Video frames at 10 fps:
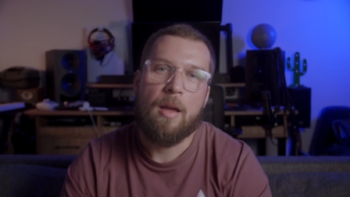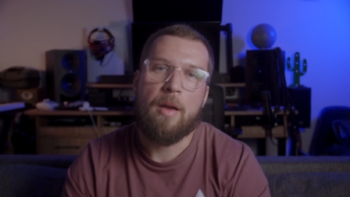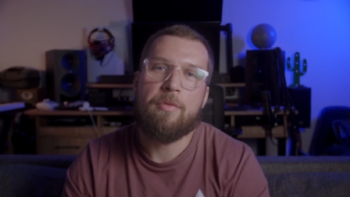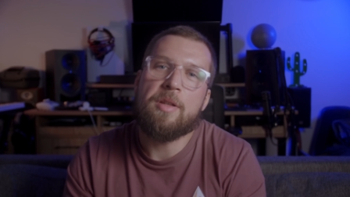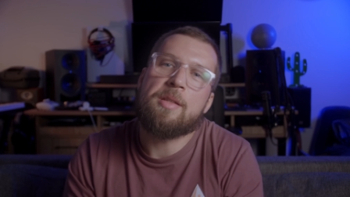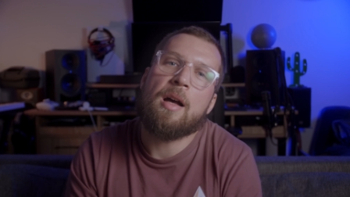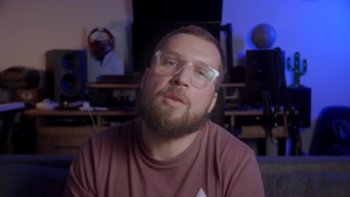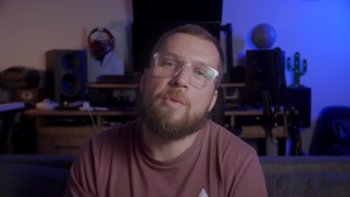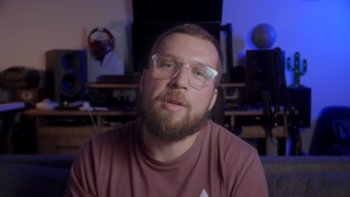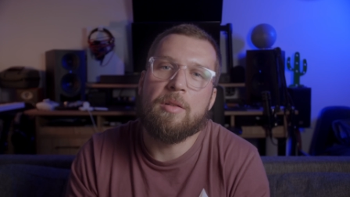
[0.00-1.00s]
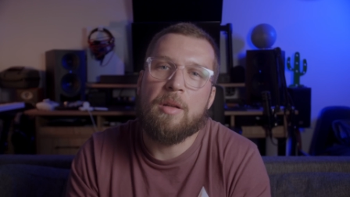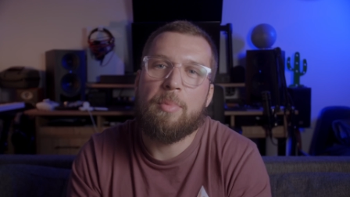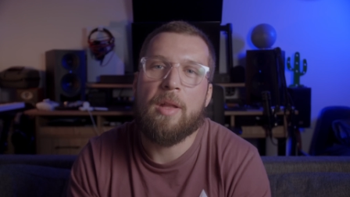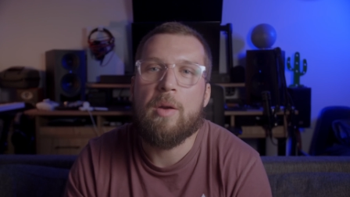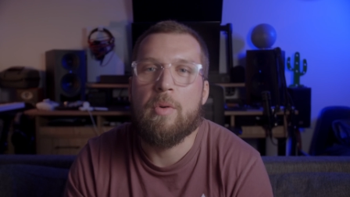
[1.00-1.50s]
Every sound we're gonna
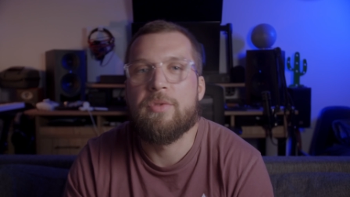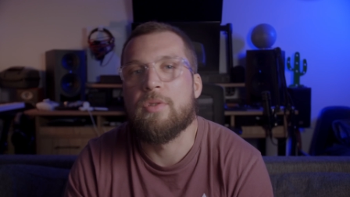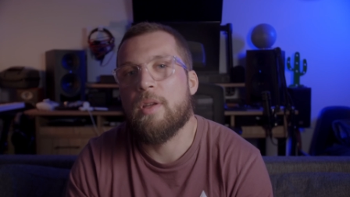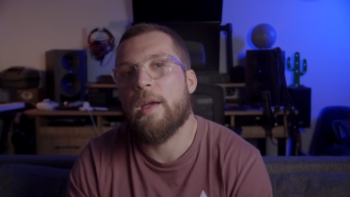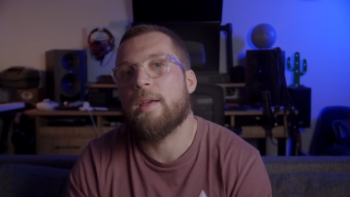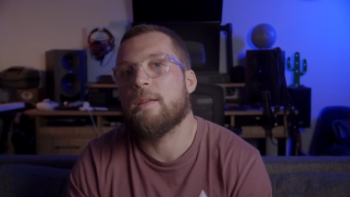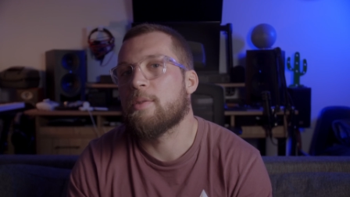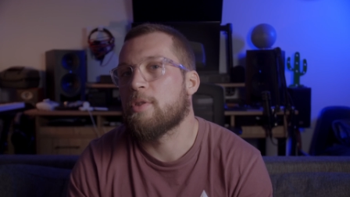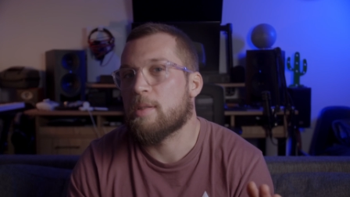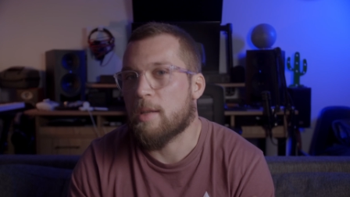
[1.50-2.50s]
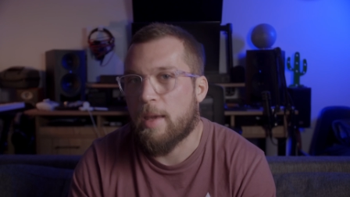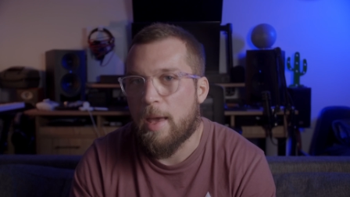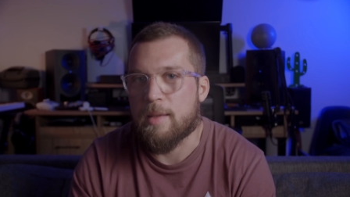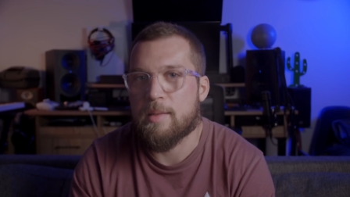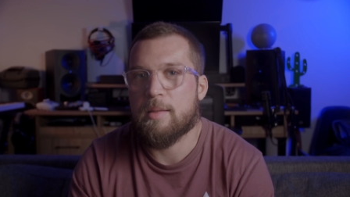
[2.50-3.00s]
play with today is just a
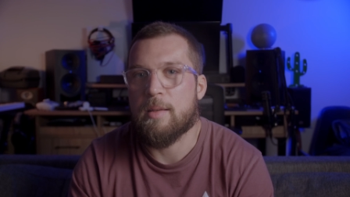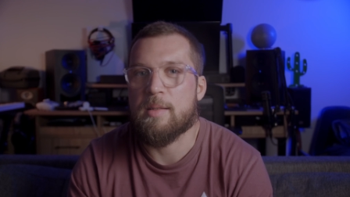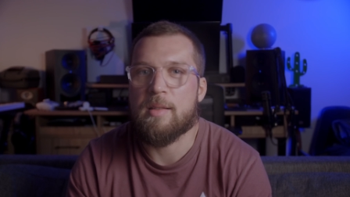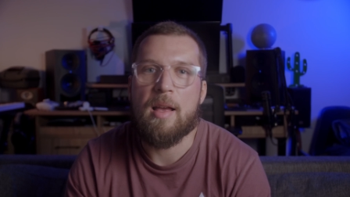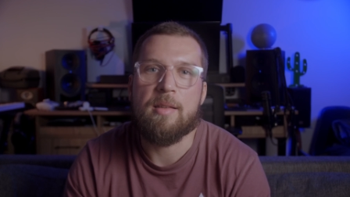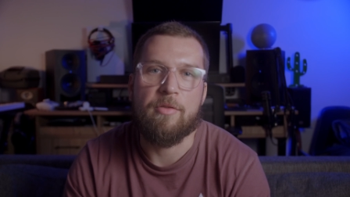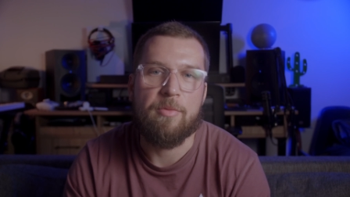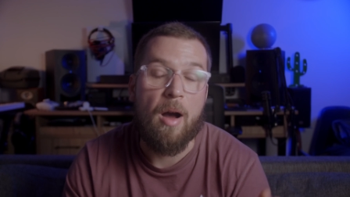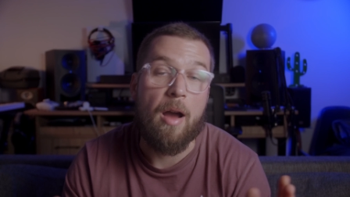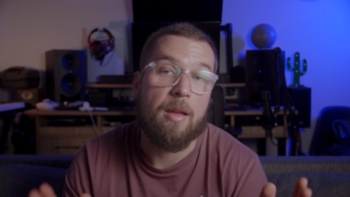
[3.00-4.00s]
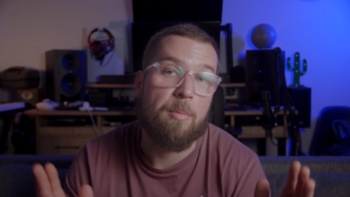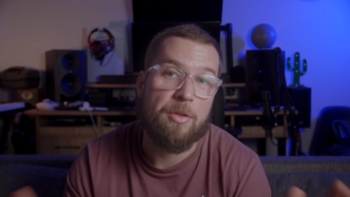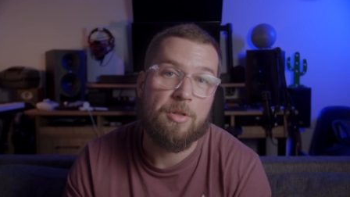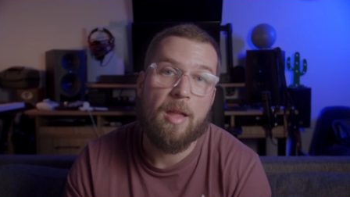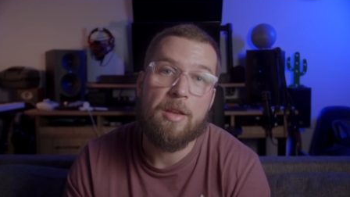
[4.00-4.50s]
guess, a slice of my
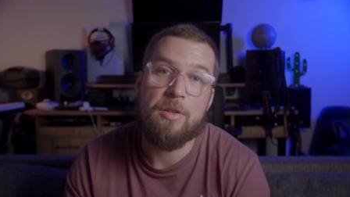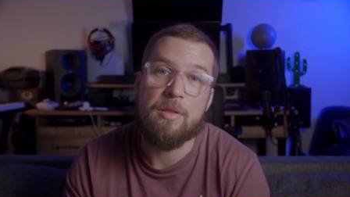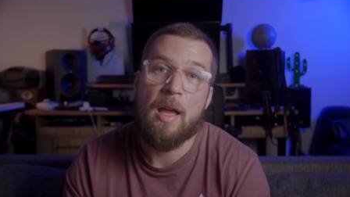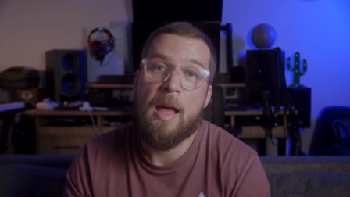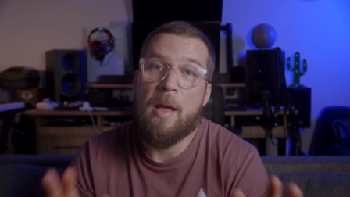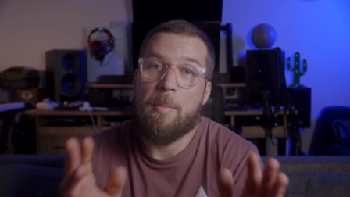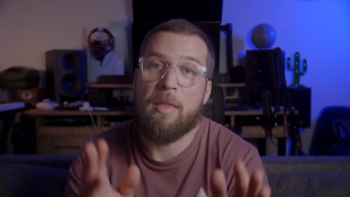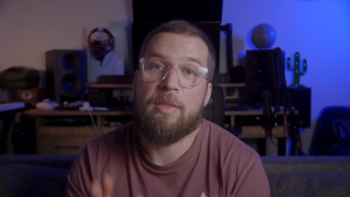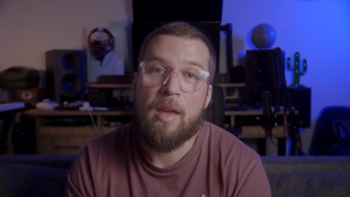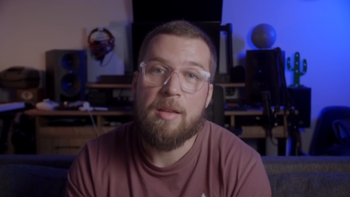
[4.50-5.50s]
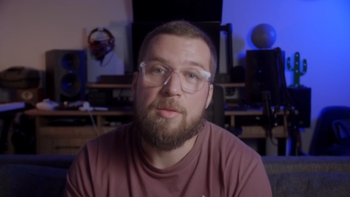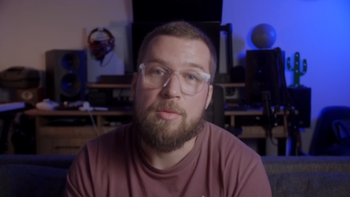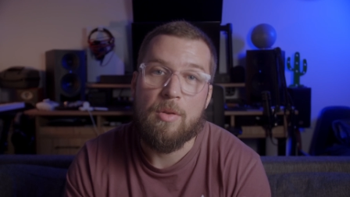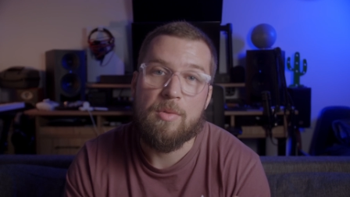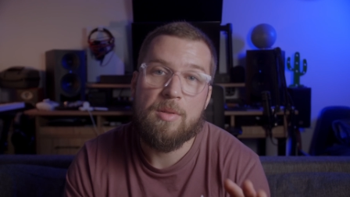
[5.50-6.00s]
imagination, but thanks to
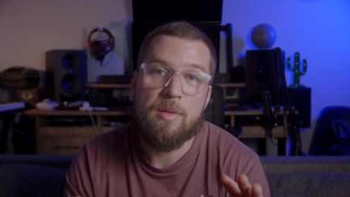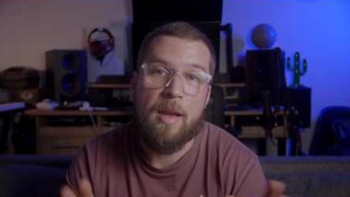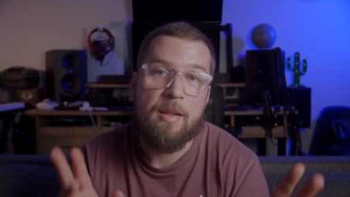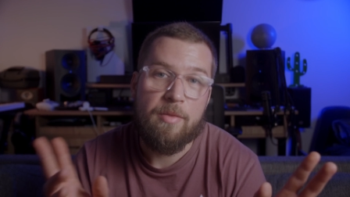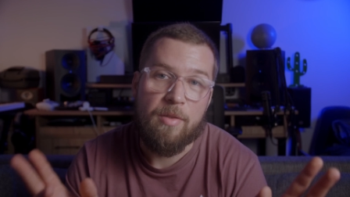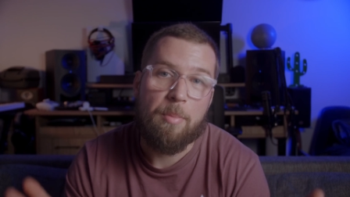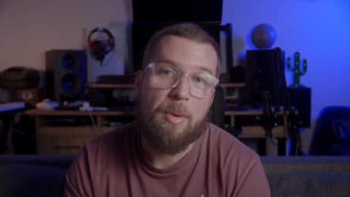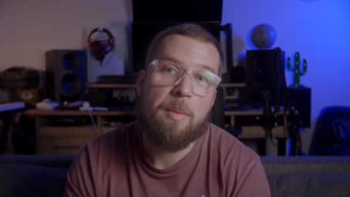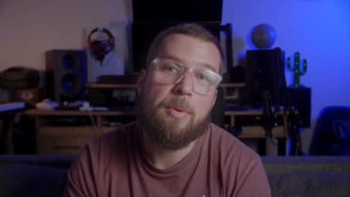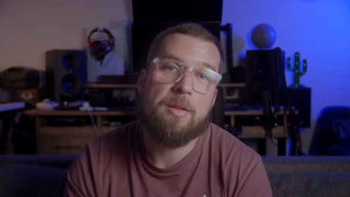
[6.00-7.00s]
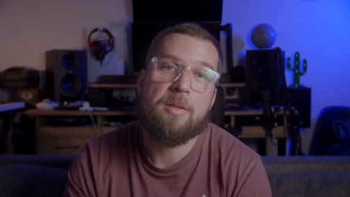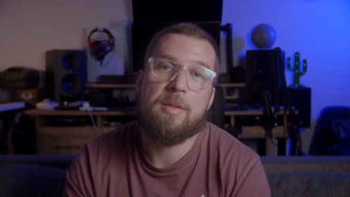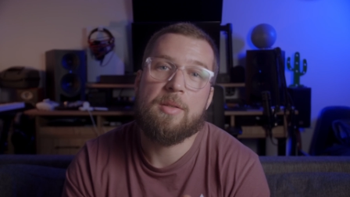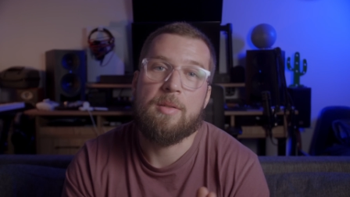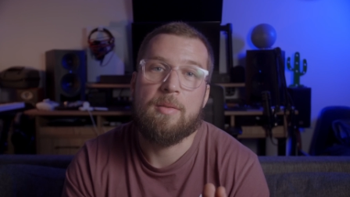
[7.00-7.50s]
those scientific
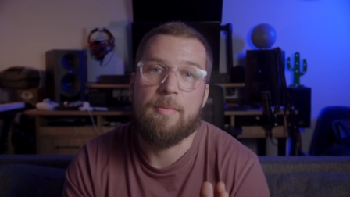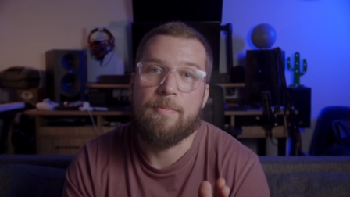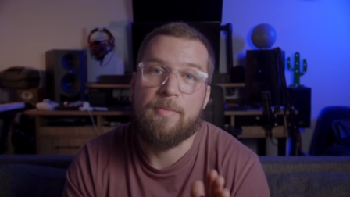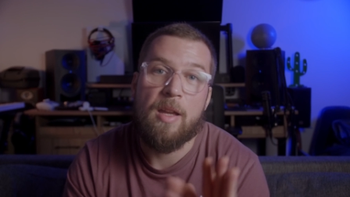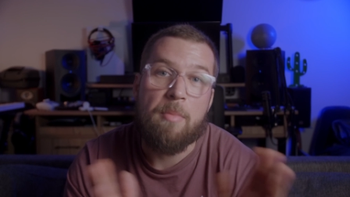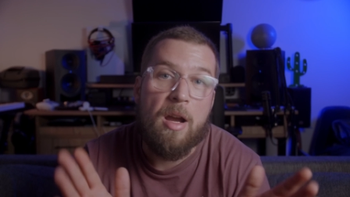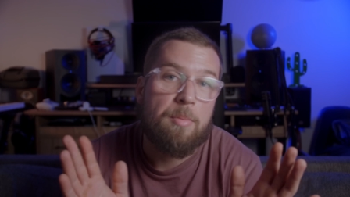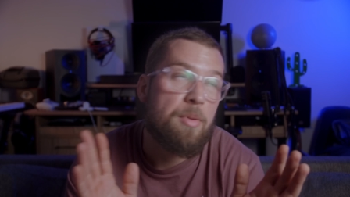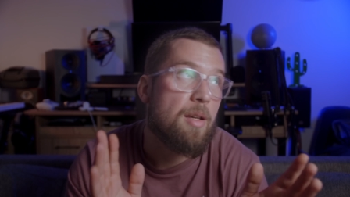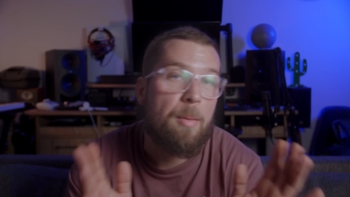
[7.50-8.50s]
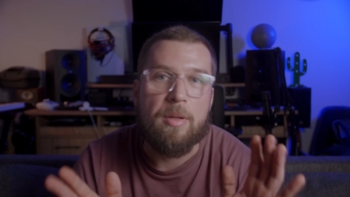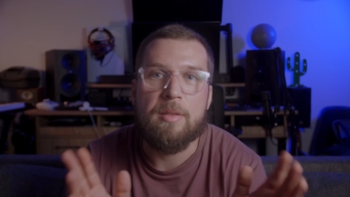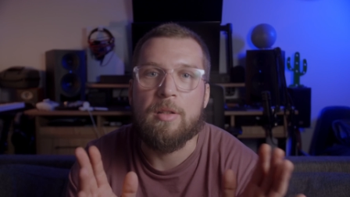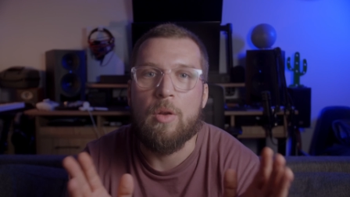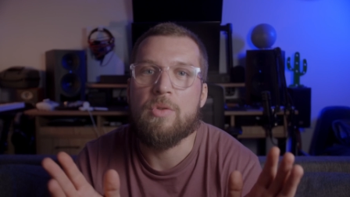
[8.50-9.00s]
papers, they might be a
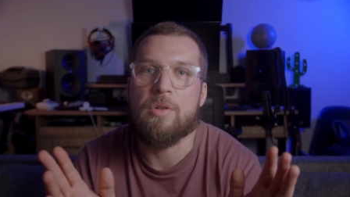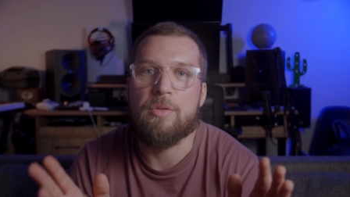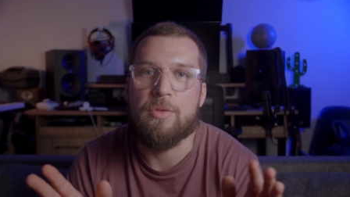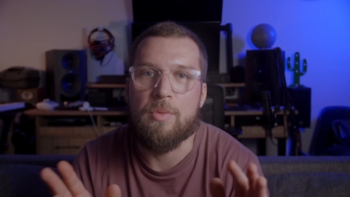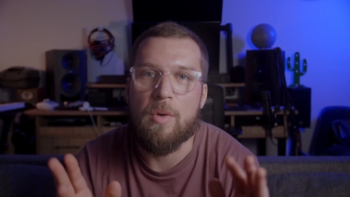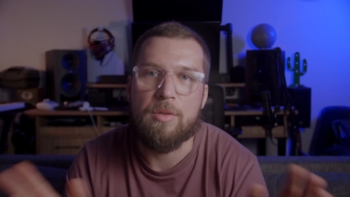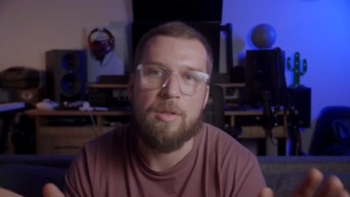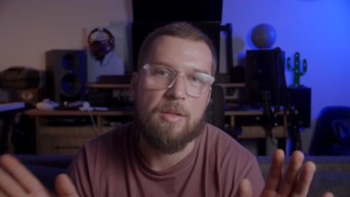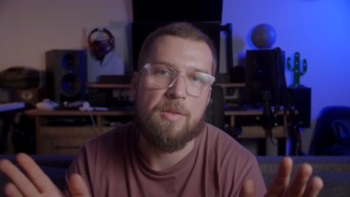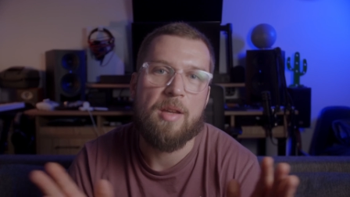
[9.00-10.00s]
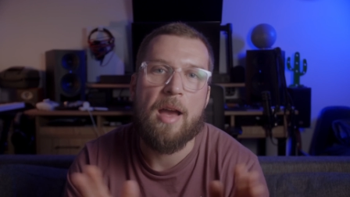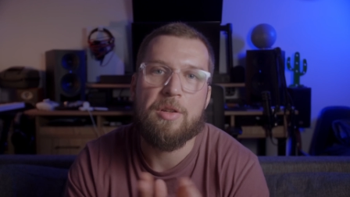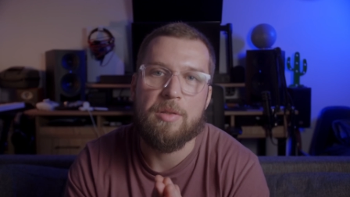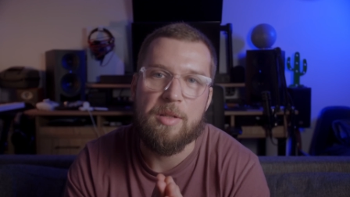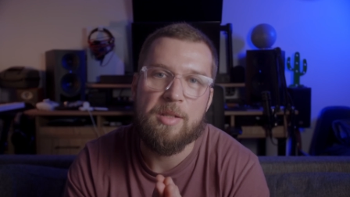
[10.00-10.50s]
bit closer to what dinos
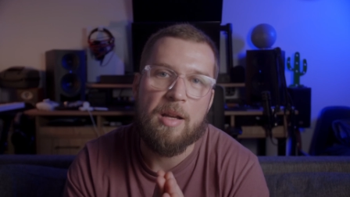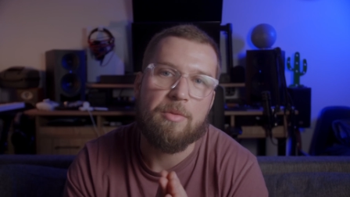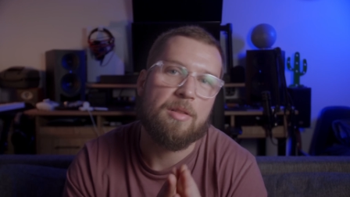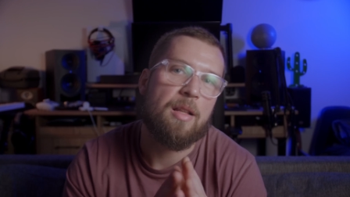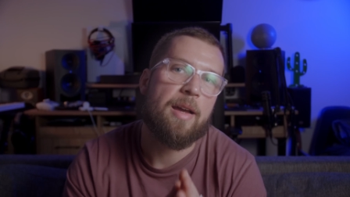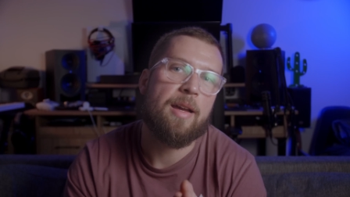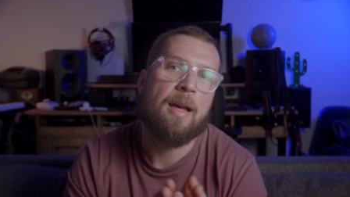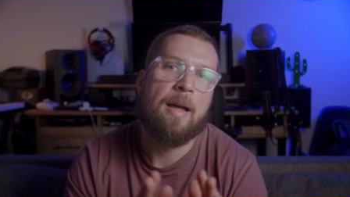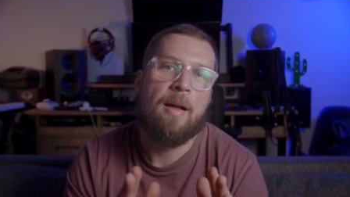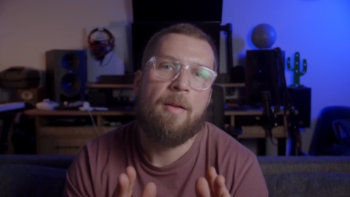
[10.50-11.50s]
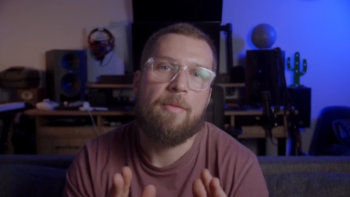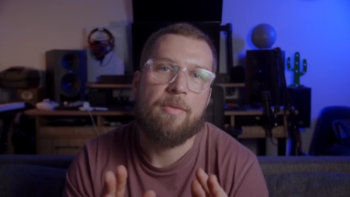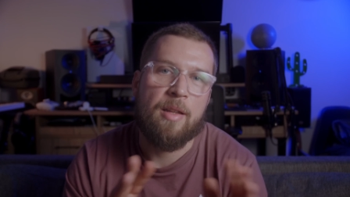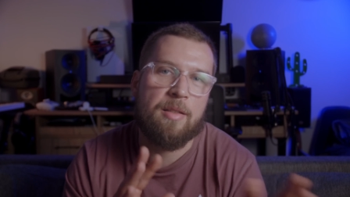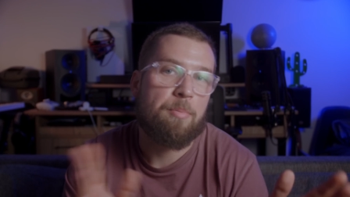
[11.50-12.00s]
actually sounded like
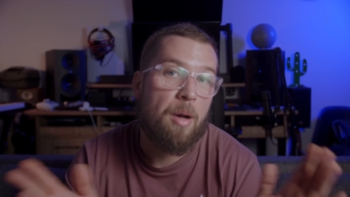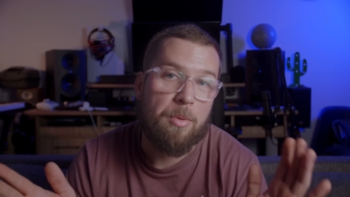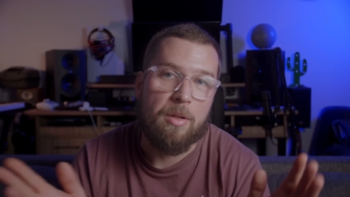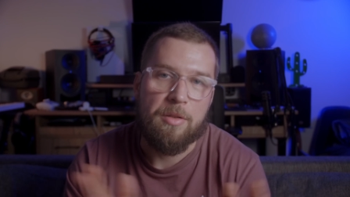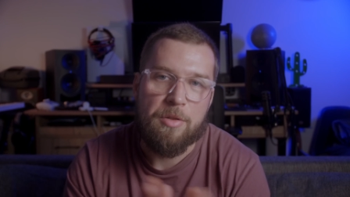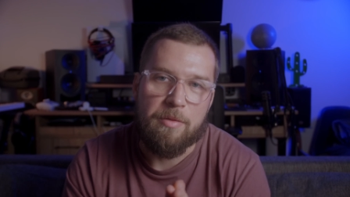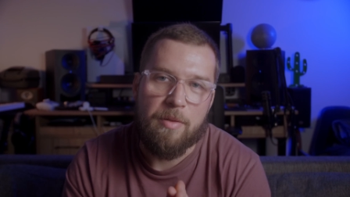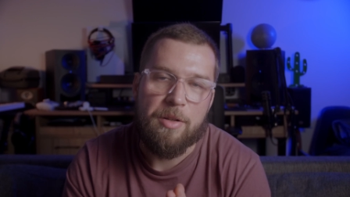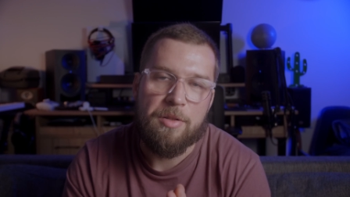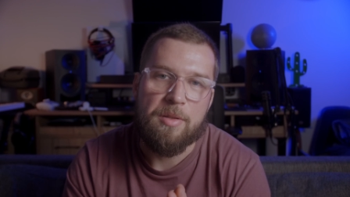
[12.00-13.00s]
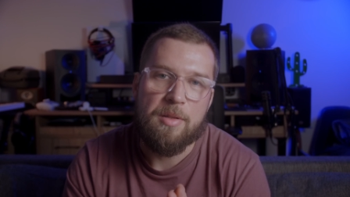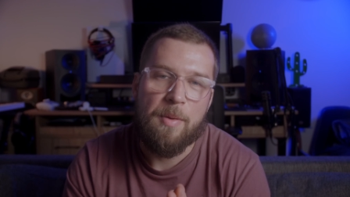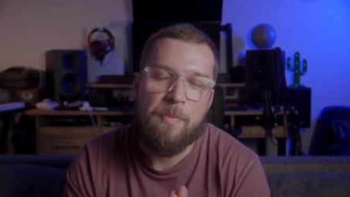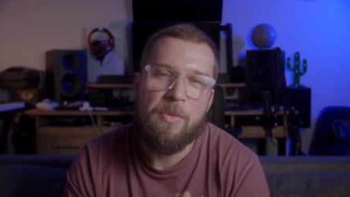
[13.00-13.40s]
than the pop culture versions.